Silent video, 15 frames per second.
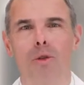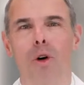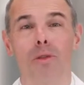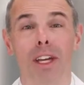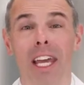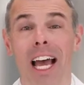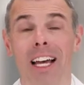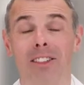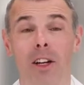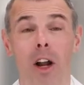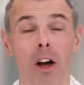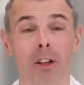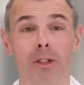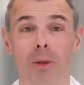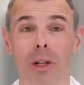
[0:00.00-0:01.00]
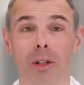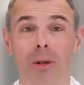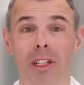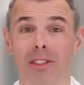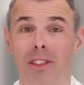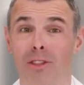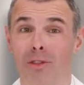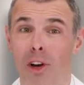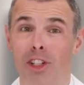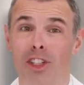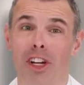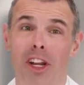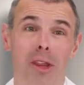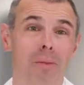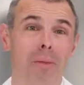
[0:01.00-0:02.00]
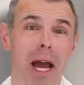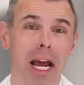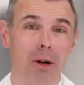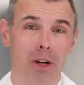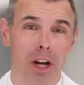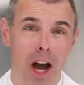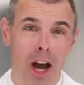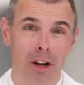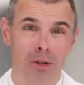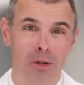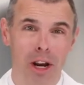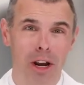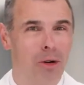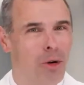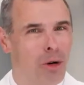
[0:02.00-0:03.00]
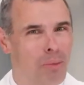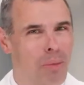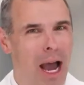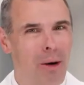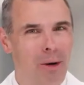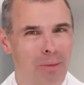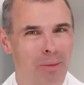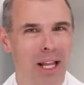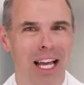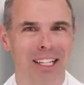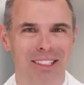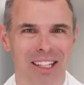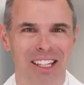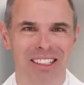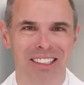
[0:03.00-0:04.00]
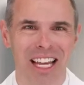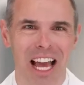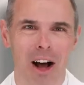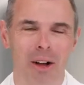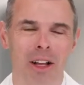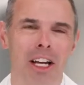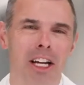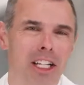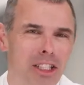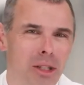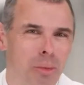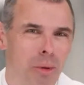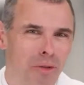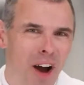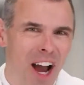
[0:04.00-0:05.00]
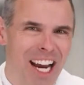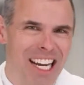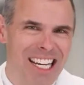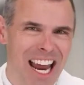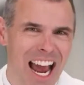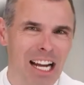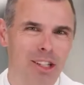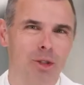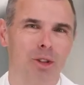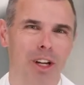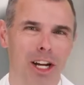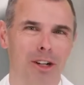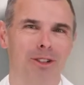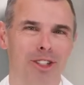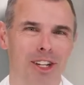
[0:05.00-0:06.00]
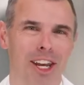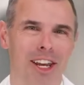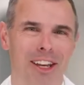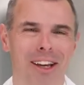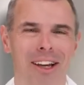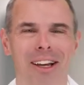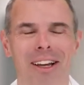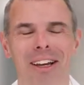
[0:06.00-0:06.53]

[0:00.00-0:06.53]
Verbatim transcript: Fulvic acid also increases function at the mitochondria or power plants of the cell to provide natural energy.